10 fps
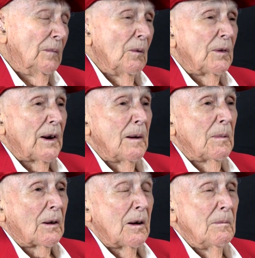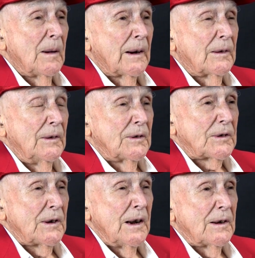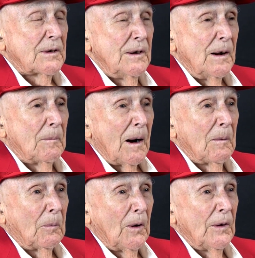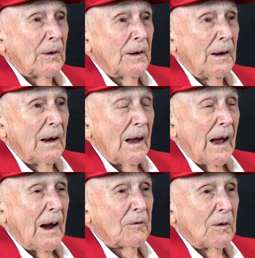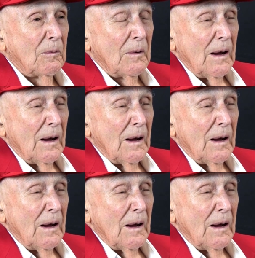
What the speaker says: was able to come back to the States, now my brother, after